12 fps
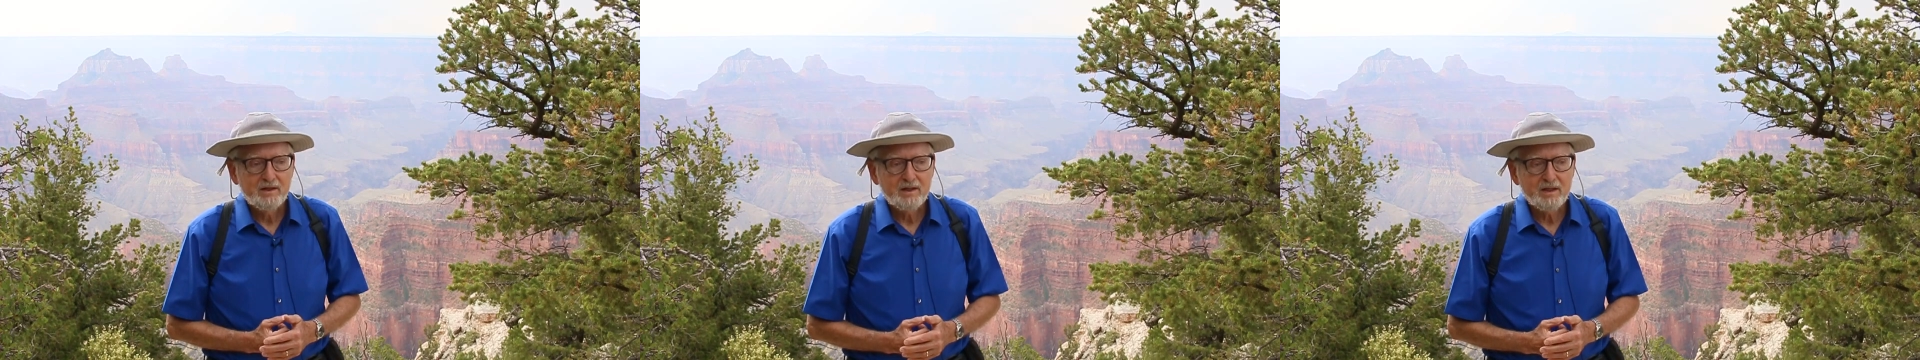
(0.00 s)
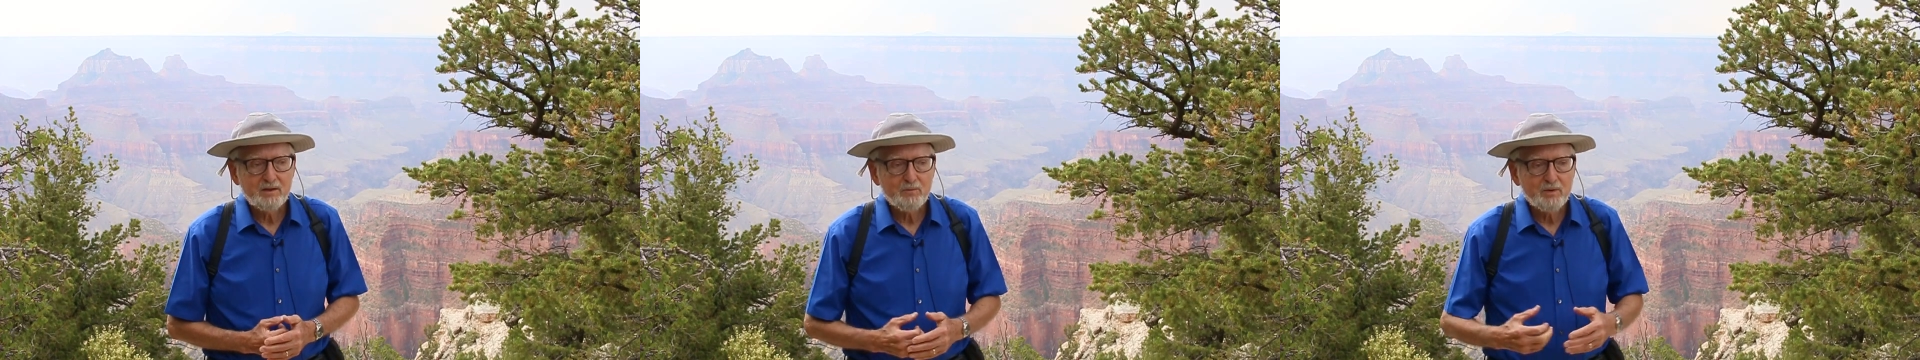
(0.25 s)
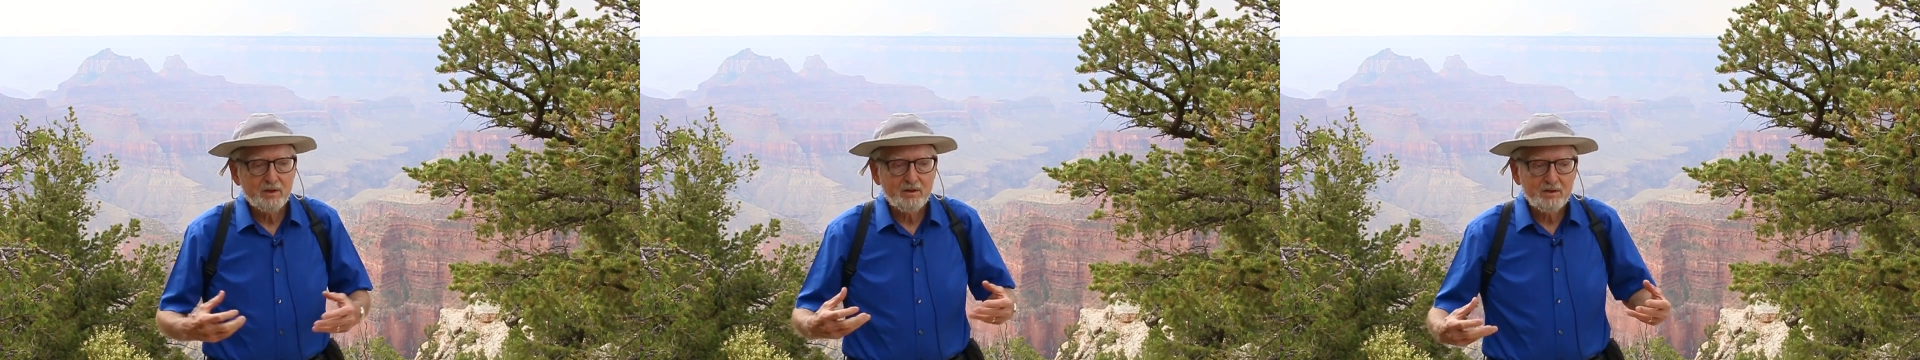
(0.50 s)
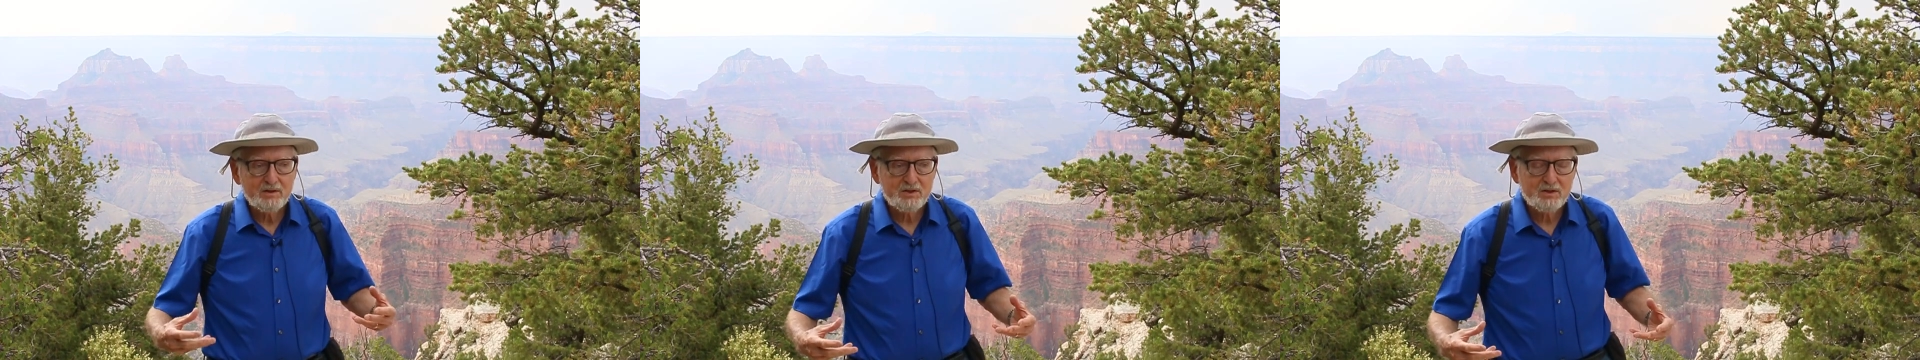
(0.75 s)
And we
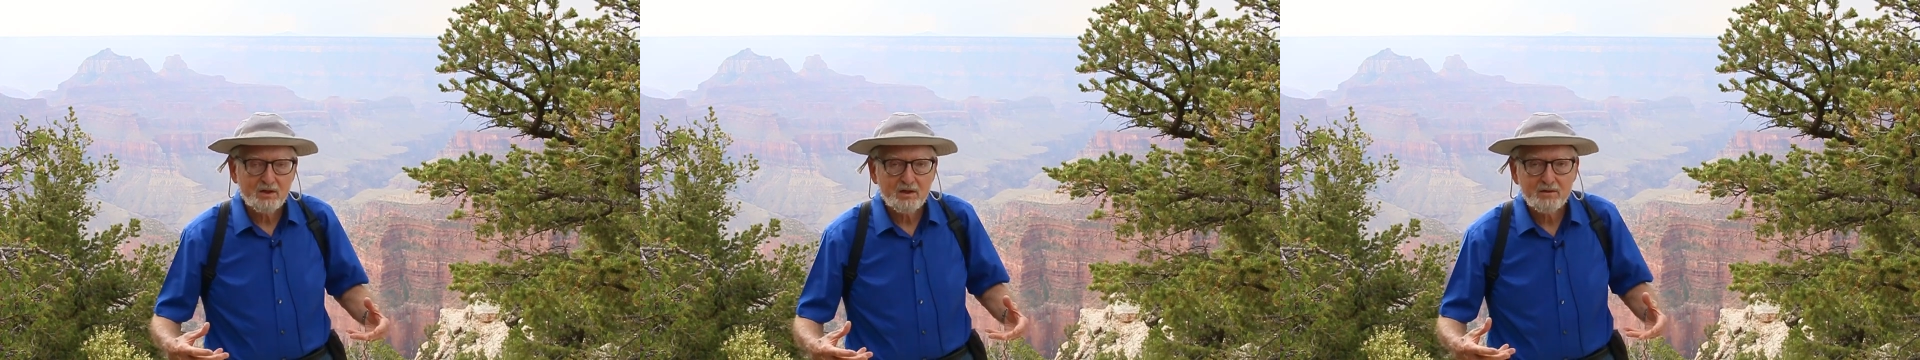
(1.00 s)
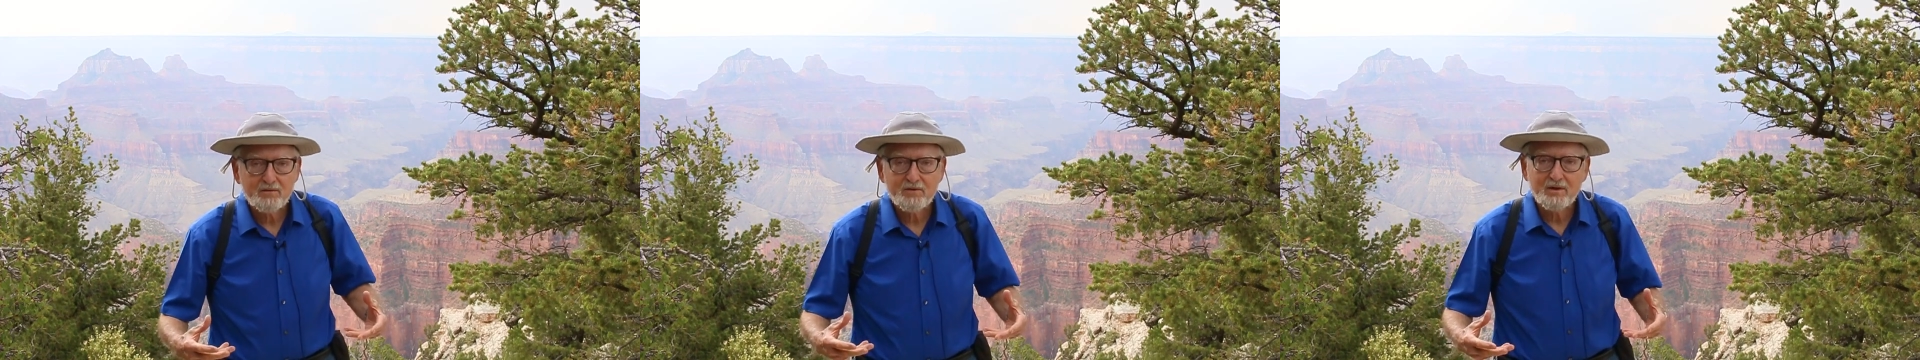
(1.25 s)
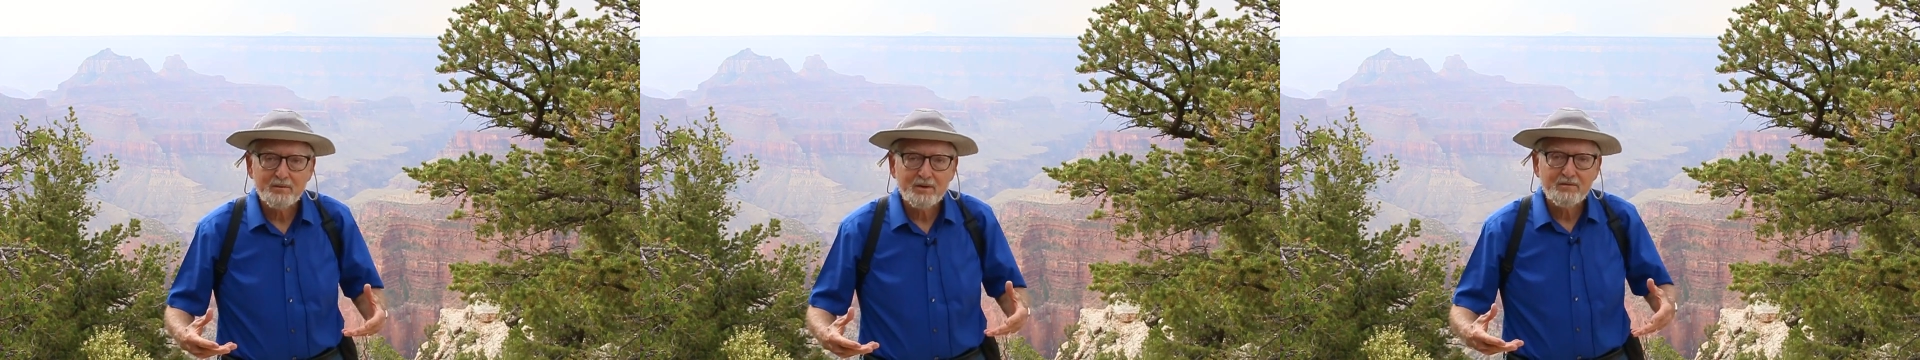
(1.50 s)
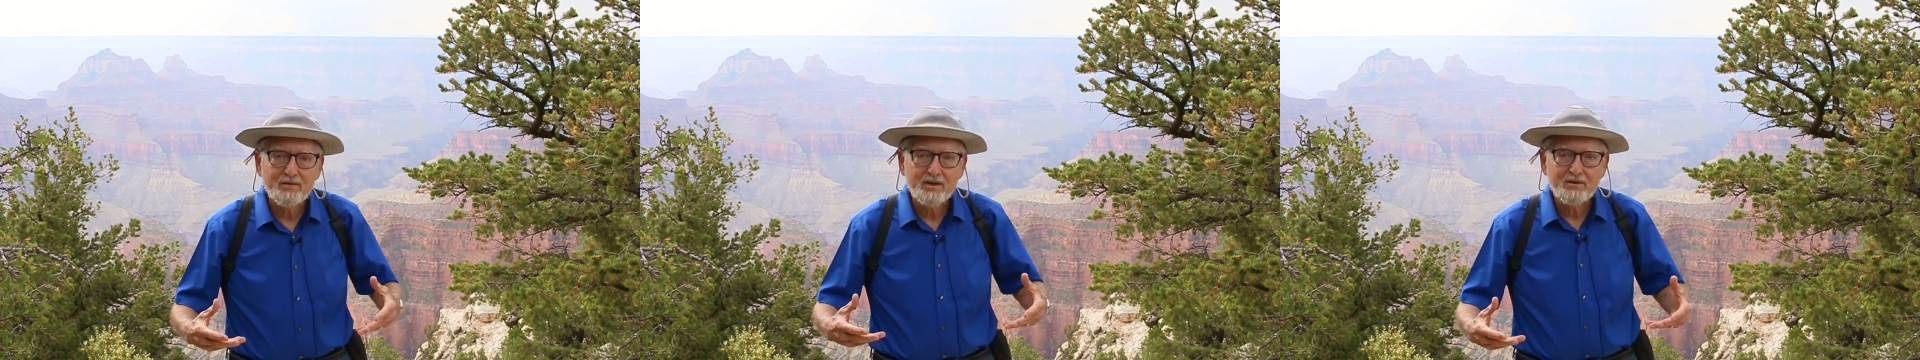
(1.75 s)
all start from
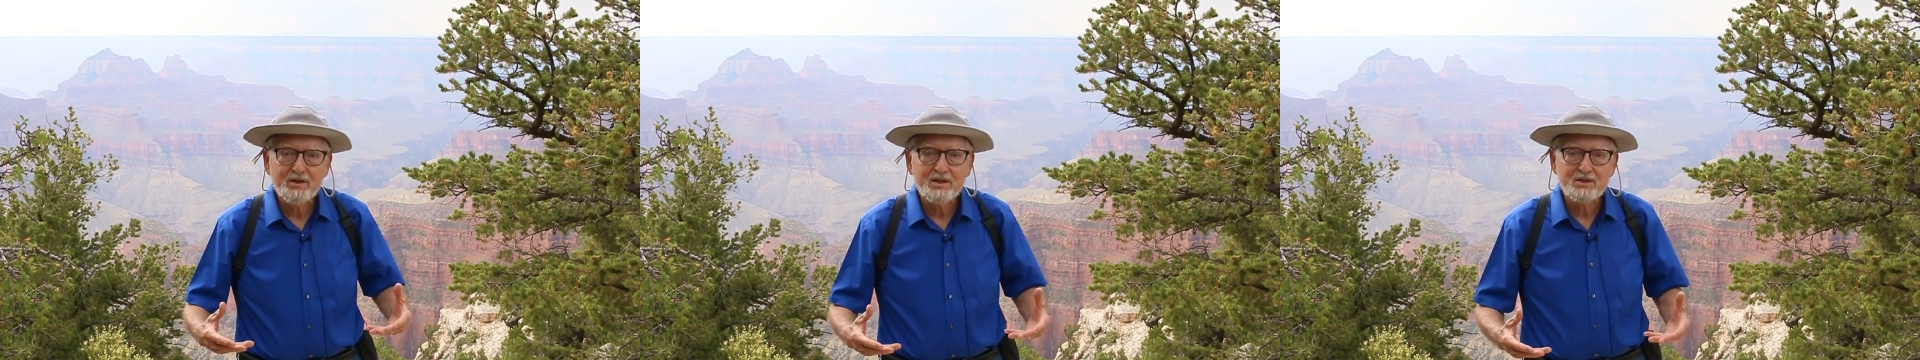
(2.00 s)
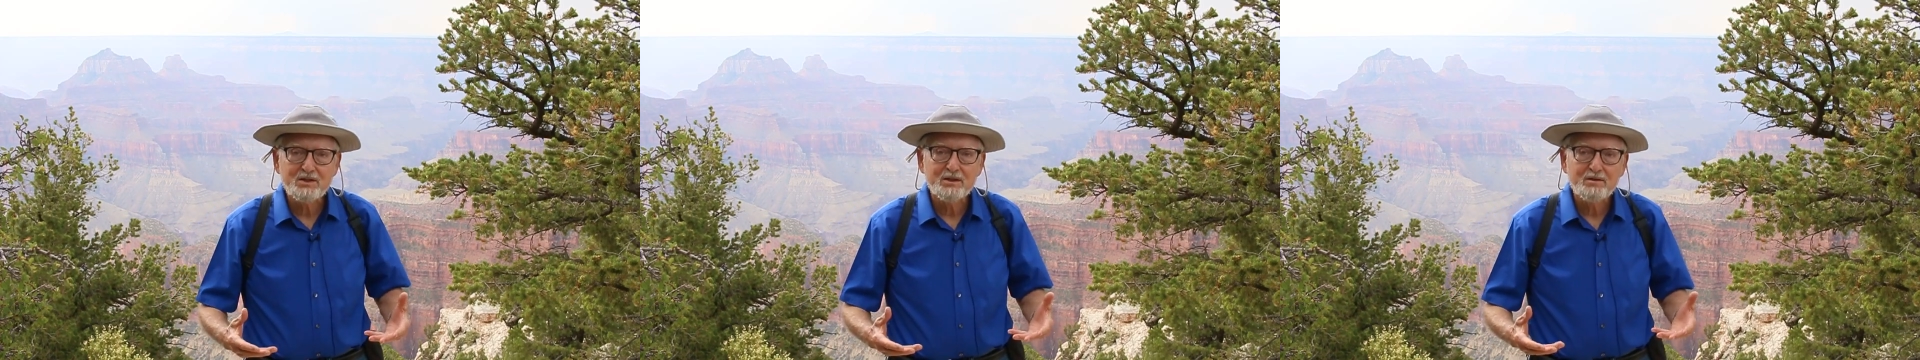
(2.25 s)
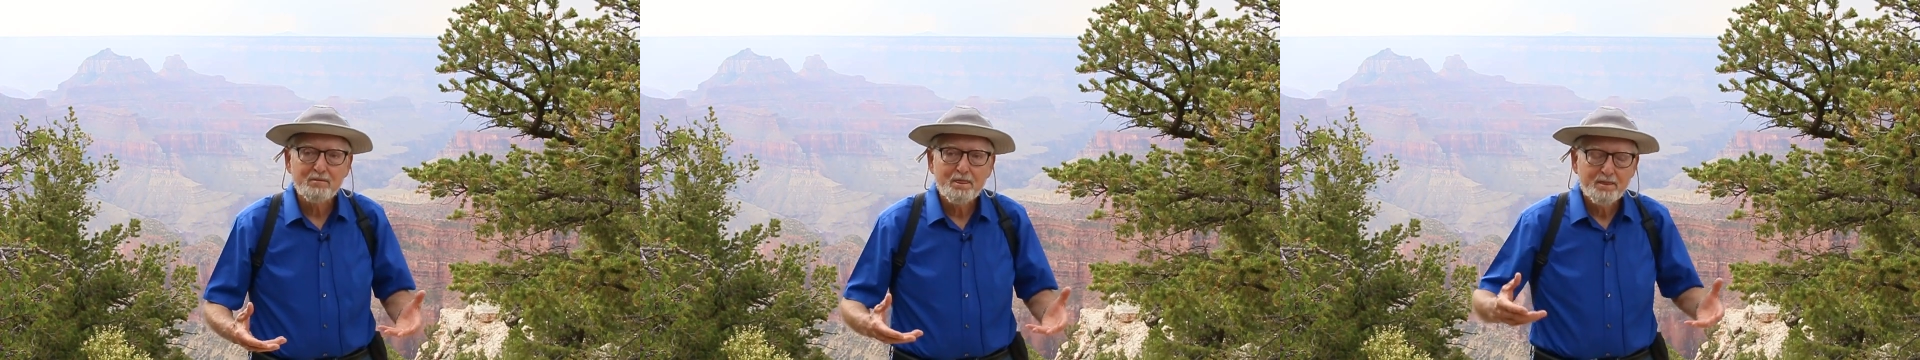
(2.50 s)
a foundation